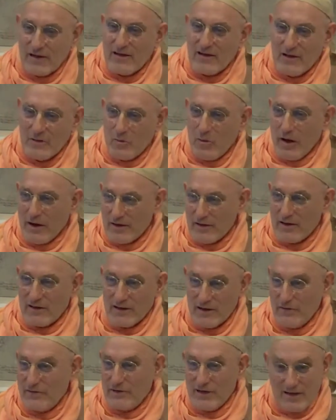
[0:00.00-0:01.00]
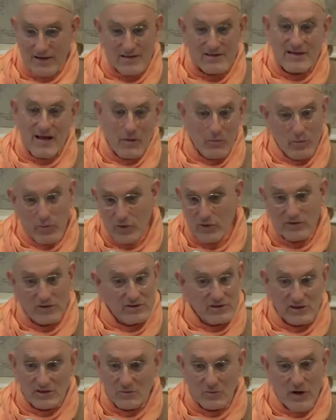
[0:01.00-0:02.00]
And in this life, then he went
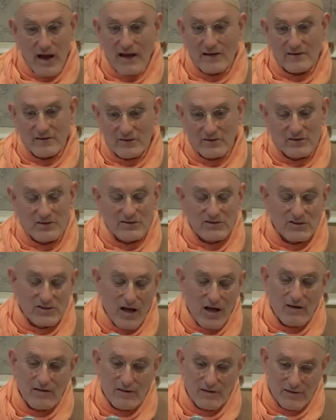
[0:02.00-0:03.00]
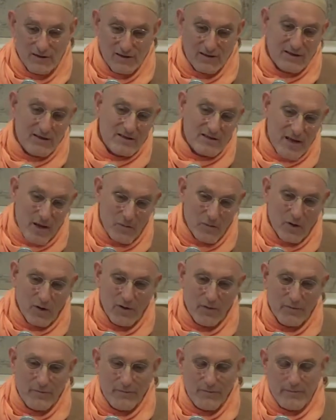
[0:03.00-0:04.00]
and lived in a temple and just practiced his
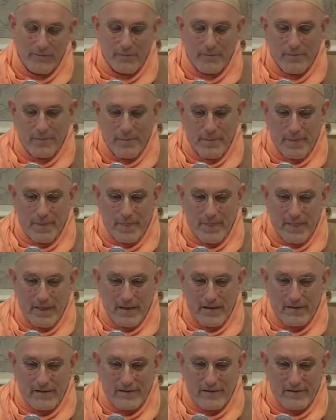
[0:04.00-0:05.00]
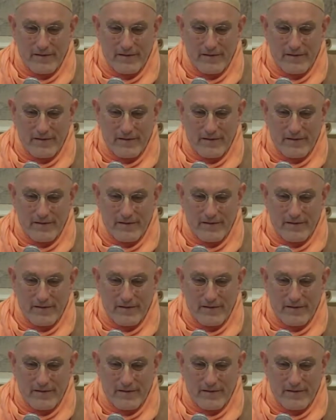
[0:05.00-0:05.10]
sadhana at the temple.